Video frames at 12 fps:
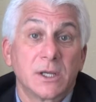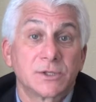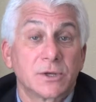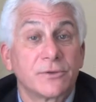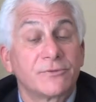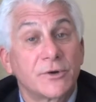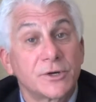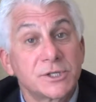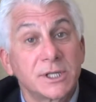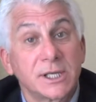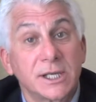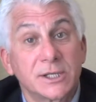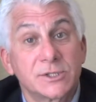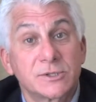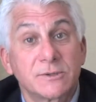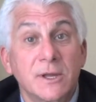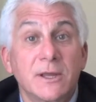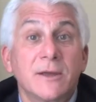So the first thing
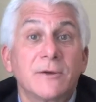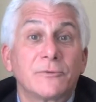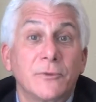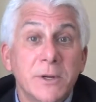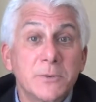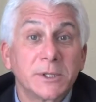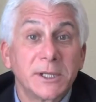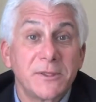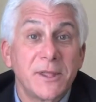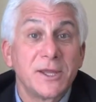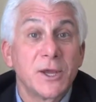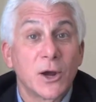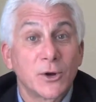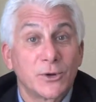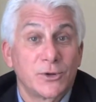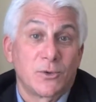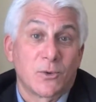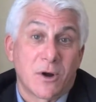is, frequently the
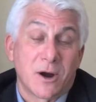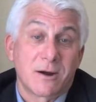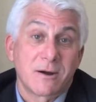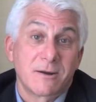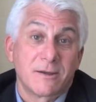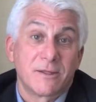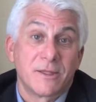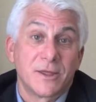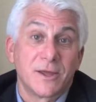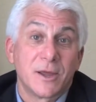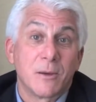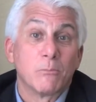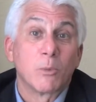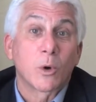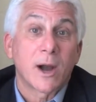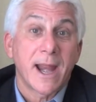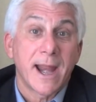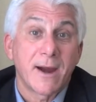younger you are, the
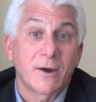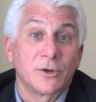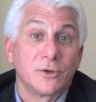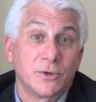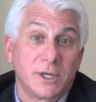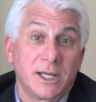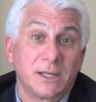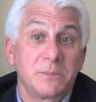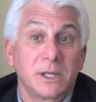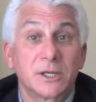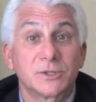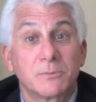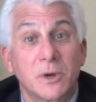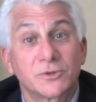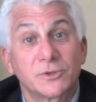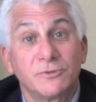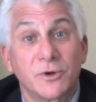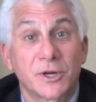more hair you need, because
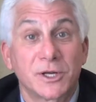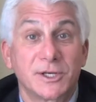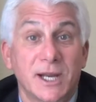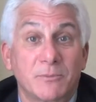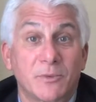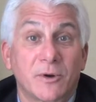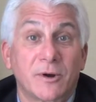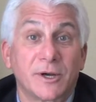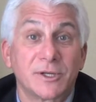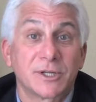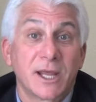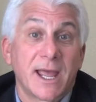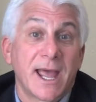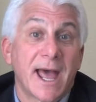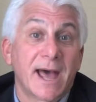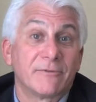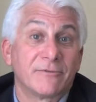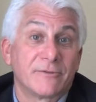most of your contemporaries
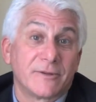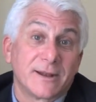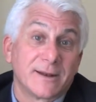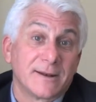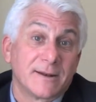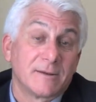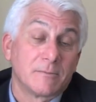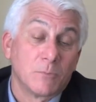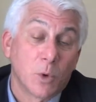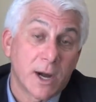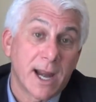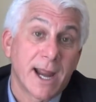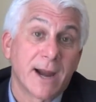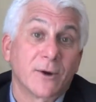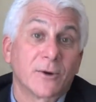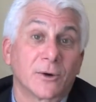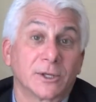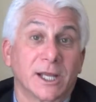have more
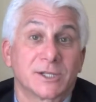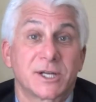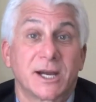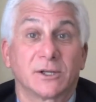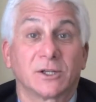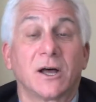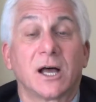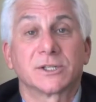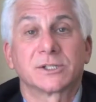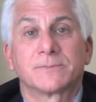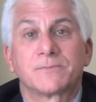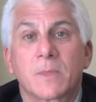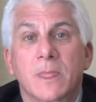hair or less hair loss.